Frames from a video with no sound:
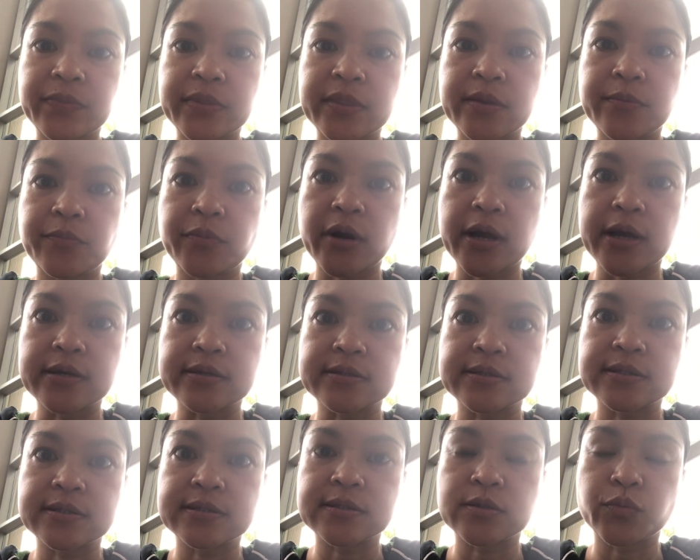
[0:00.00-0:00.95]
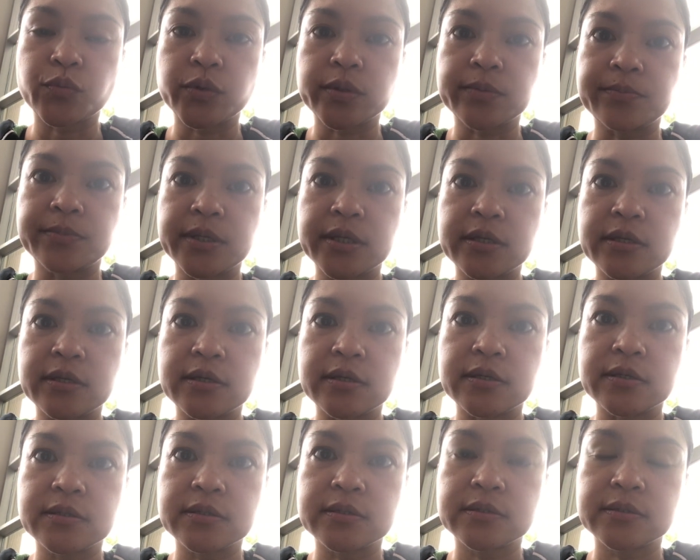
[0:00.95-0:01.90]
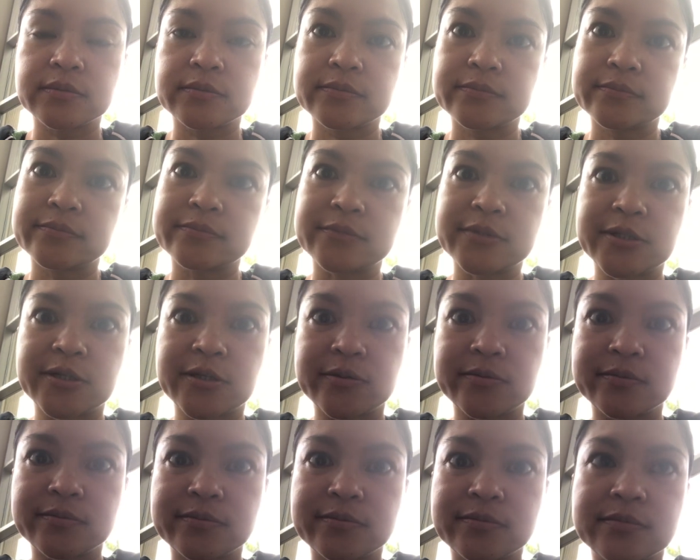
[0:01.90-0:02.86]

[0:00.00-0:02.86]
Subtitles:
the price would be, you know,